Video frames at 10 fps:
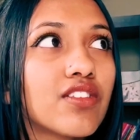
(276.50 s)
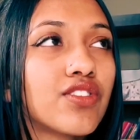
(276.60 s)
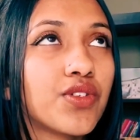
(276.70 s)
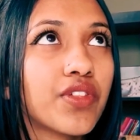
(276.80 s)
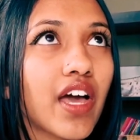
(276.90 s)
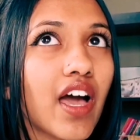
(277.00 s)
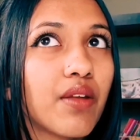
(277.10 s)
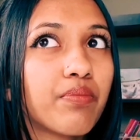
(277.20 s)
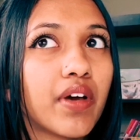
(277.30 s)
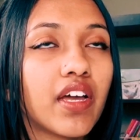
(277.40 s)
do
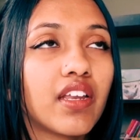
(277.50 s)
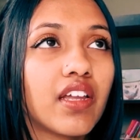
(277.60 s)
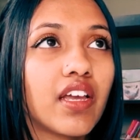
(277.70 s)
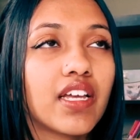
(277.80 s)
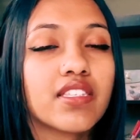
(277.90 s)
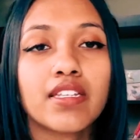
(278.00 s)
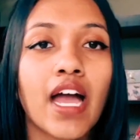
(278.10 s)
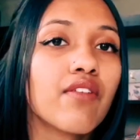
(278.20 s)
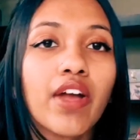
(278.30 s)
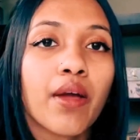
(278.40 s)
that, but it's
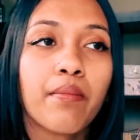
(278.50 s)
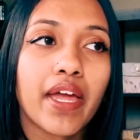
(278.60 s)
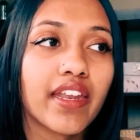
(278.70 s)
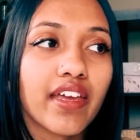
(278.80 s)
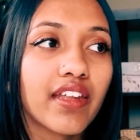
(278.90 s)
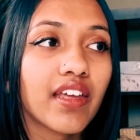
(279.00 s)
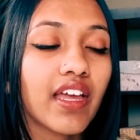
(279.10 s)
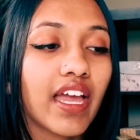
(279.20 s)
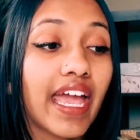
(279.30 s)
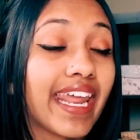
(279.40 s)
not recommended,
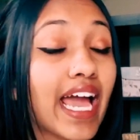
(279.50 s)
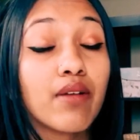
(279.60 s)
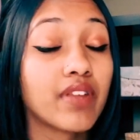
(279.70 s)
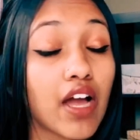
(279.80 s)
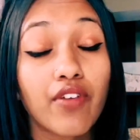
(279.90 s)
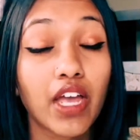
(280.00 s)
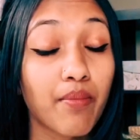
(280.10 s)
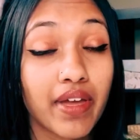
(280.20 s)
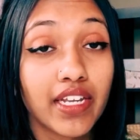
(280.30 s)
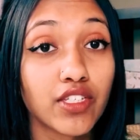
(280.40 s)
and I'm not
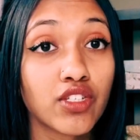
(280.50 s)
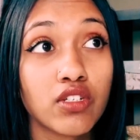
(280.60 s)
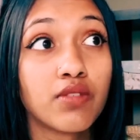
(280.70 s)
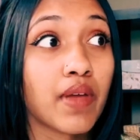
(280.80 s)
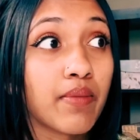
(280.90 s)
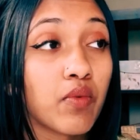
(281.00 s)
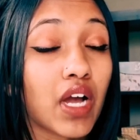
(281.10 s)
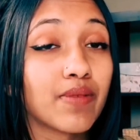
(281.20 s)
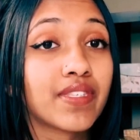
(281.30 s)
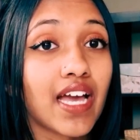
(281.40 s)
recommending to use baby
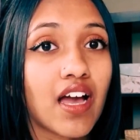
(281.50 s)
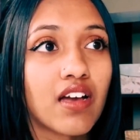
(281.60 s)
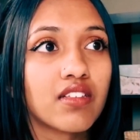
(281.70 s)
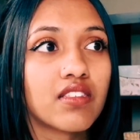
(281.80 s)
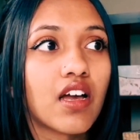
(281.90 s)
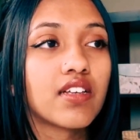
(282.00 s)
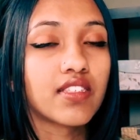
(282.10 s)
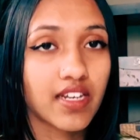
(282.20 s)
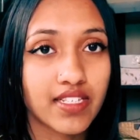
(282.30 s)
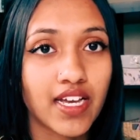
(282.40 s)
wipes as a
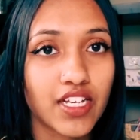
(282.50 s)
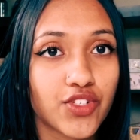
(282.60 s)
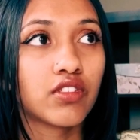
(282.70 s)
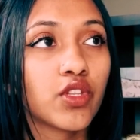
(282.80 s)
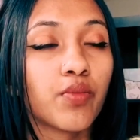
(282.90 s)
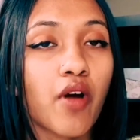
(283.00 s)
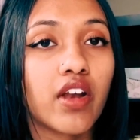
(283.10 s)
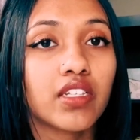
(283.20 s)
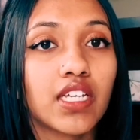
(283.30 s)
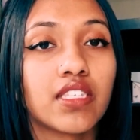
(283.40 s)
sanitizer. So the
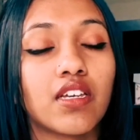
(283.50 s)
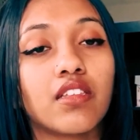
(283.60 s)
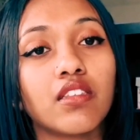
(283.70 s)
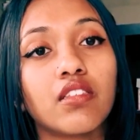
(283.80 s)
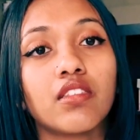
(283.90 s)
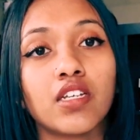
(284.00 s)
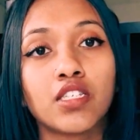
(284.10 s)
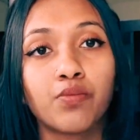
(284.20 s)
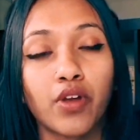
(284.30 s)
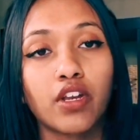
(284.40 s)
product that's in this
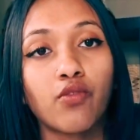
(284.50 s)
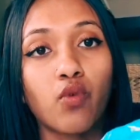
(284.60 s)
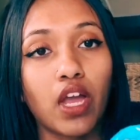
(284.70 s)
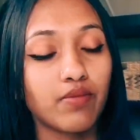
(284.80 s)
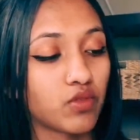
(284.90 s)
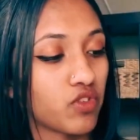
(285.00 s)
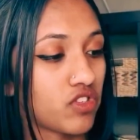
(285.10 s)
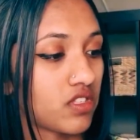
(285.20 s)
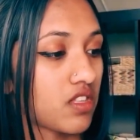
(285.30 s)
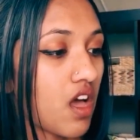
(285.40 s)
brand of wipes, which
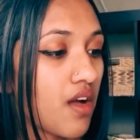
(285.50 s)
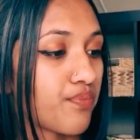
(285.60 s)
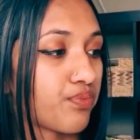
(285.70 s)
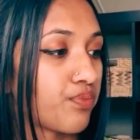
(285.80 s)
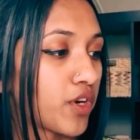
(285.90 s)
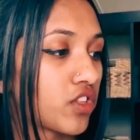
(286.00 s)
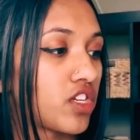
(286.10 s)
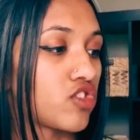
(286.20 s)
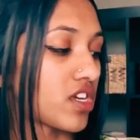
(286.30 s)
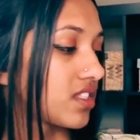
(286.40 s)
is Berkeley
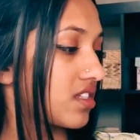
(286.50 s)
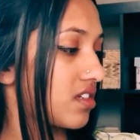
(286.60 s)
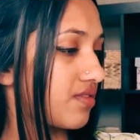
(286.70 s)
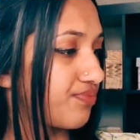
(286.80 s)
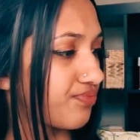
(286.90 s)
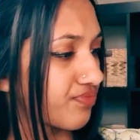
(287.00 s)
Jensen,